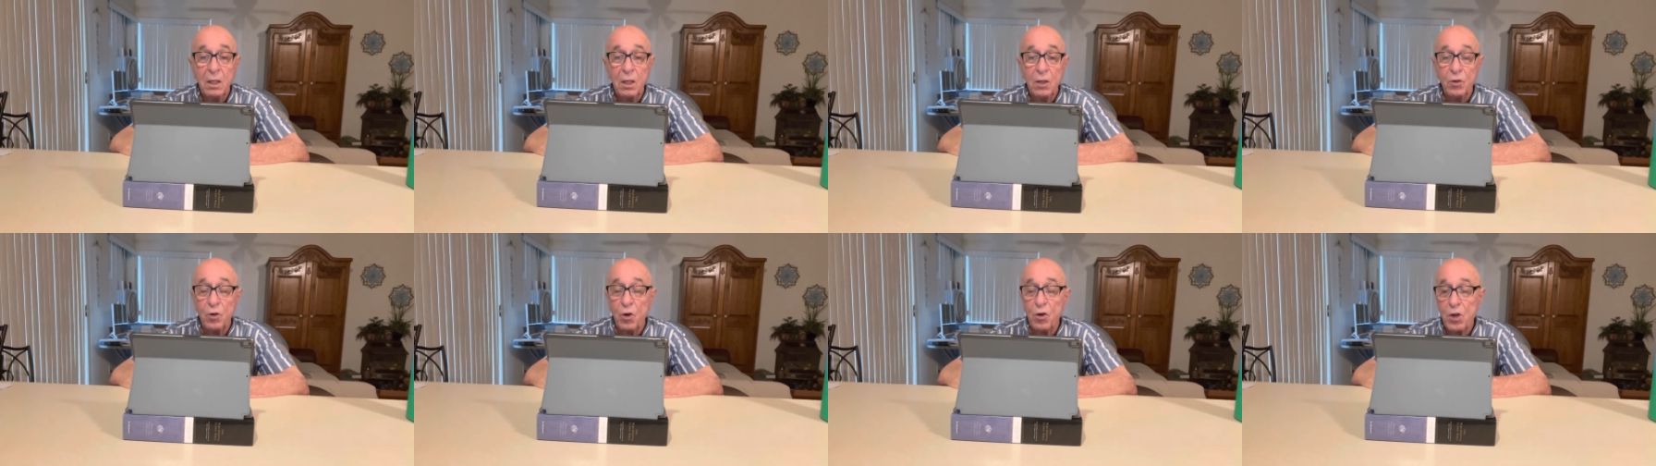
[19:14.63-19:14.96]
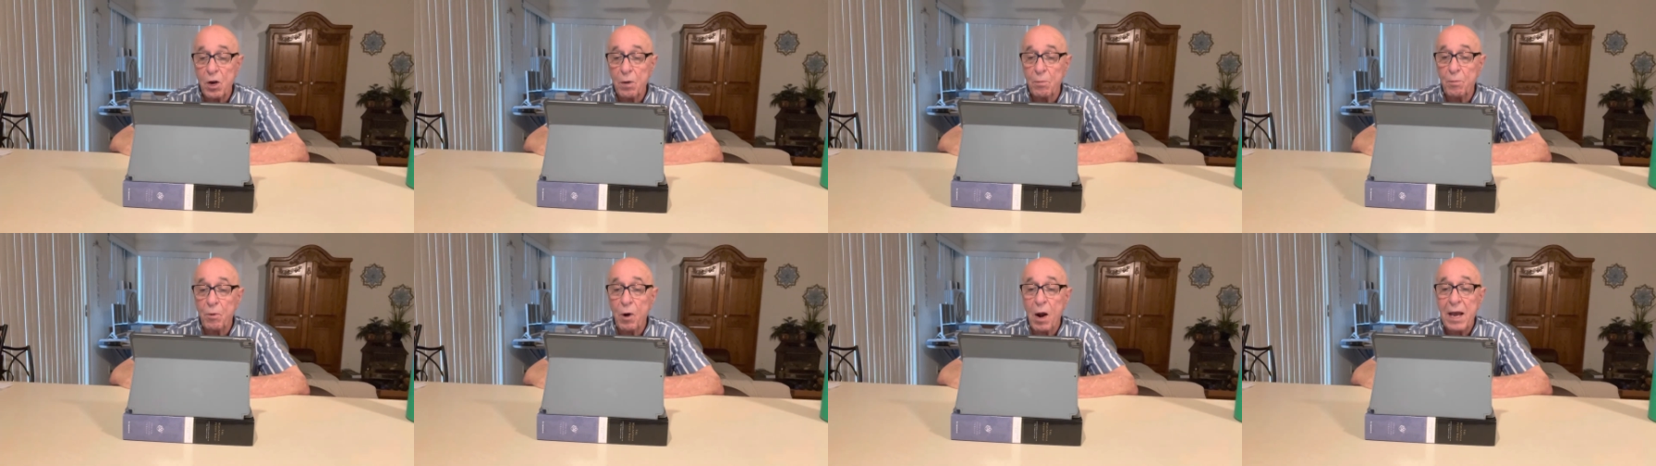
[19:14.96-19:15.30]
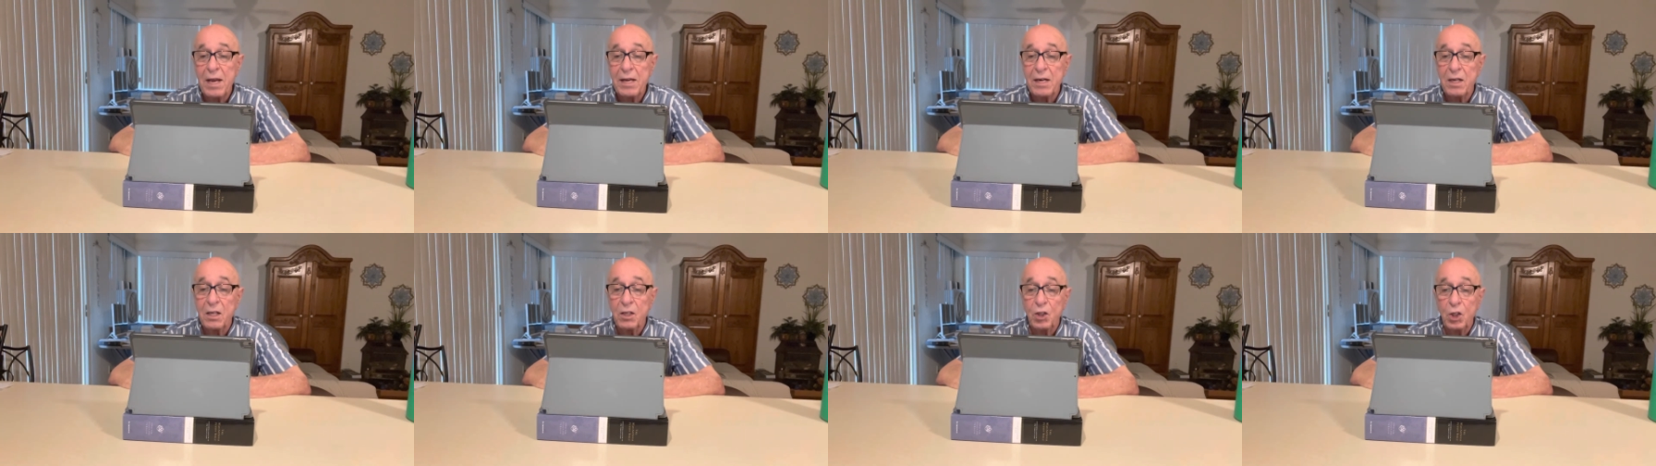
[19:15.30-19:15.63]
nor your
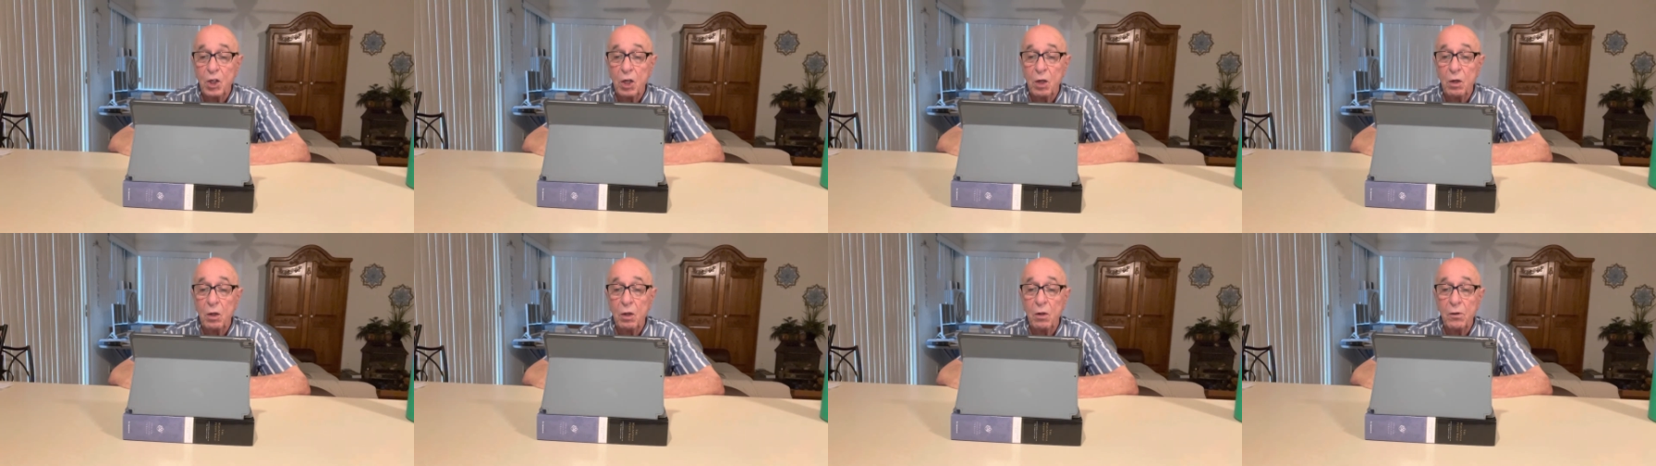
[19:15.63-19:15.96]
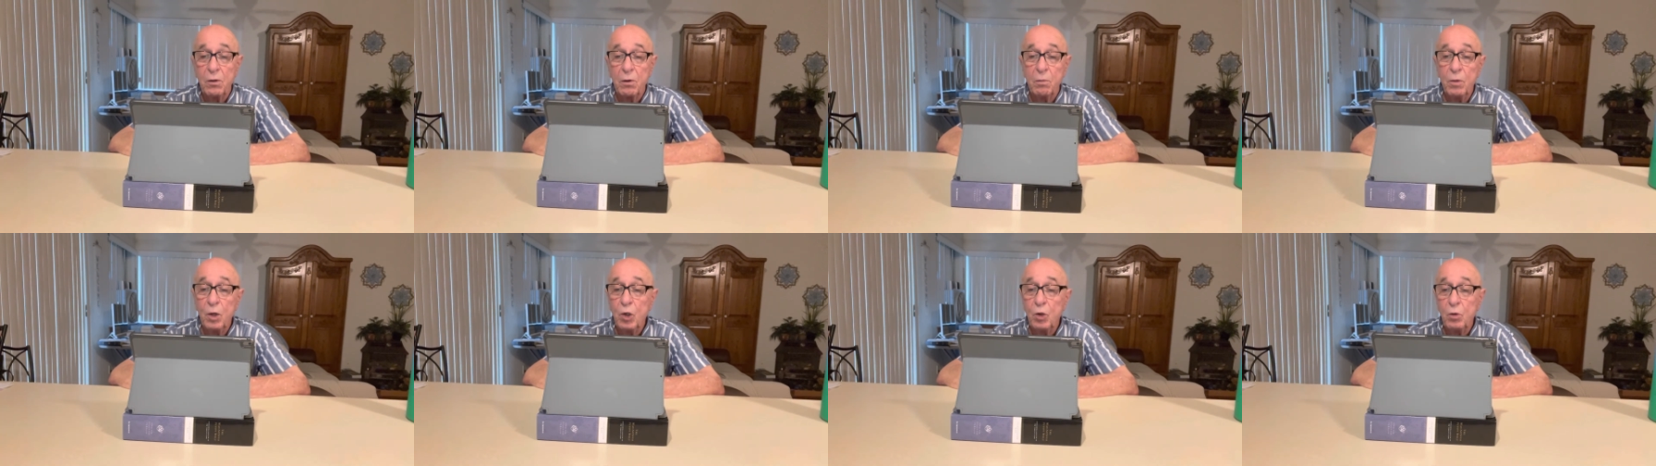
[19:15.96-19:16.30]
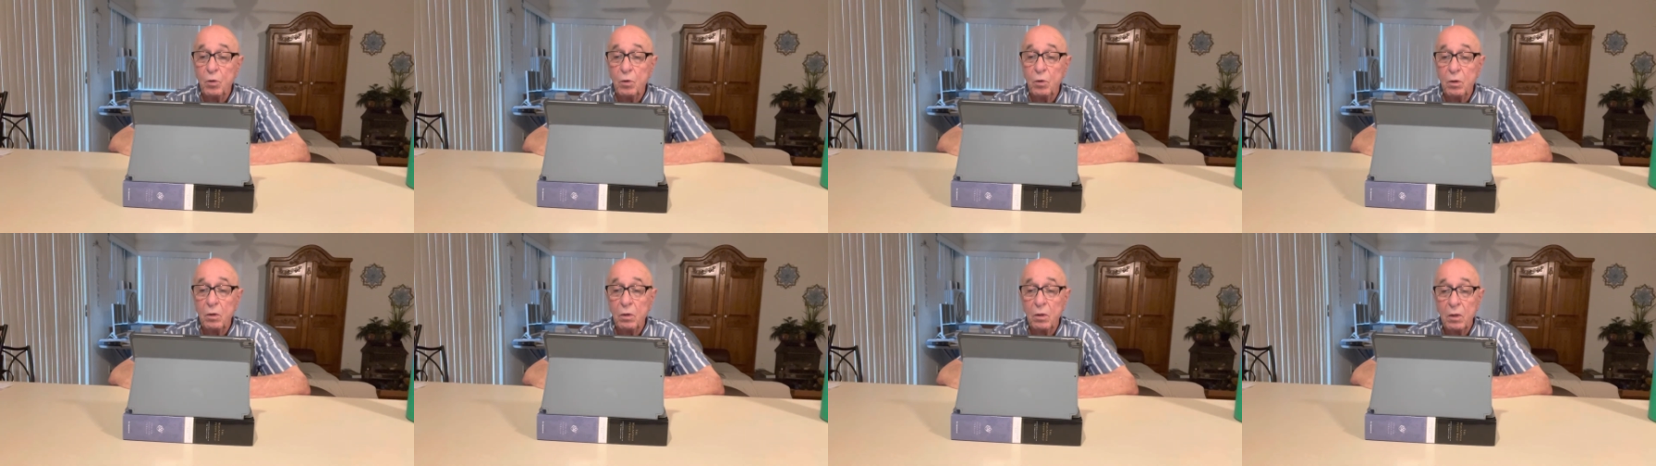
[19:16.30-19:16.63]
brightness shall the
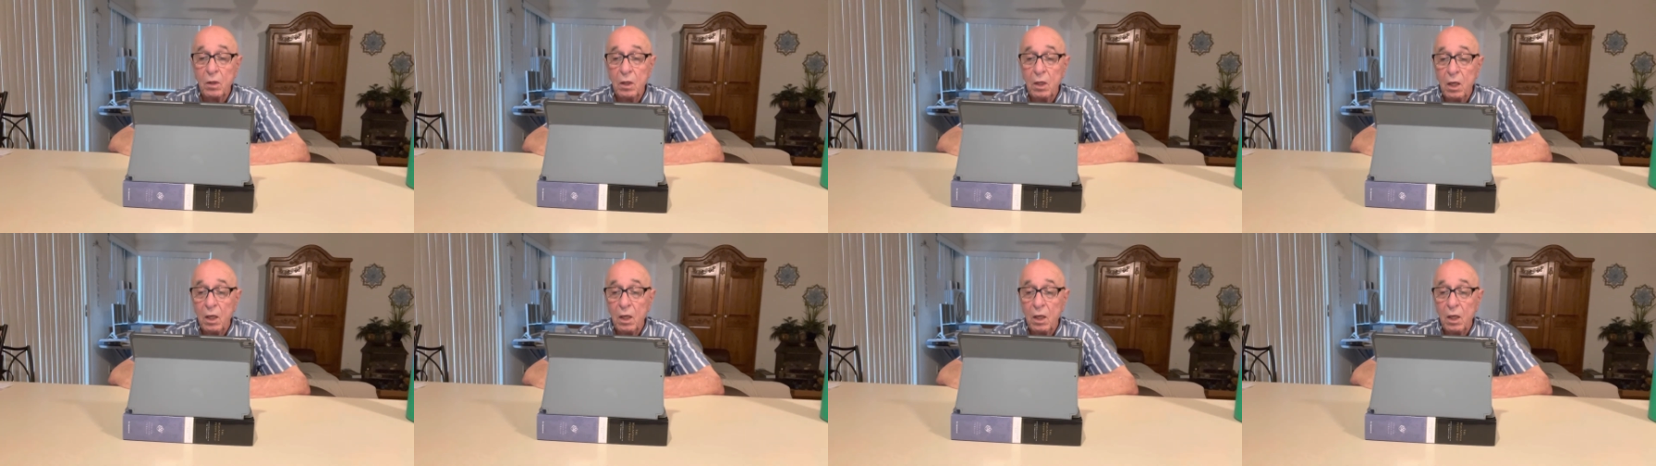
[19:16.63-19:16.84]
moon